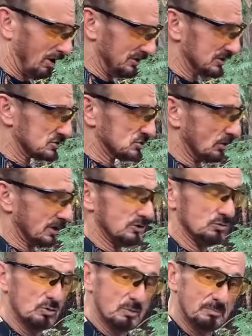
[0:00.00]
the join
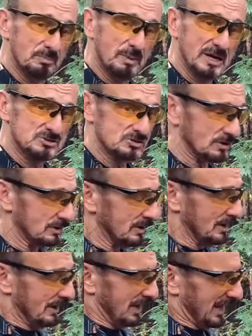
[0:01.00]
group picture,
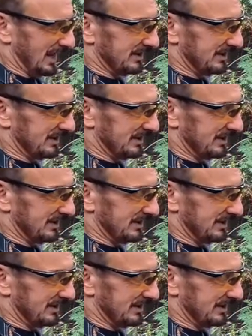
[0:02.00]
and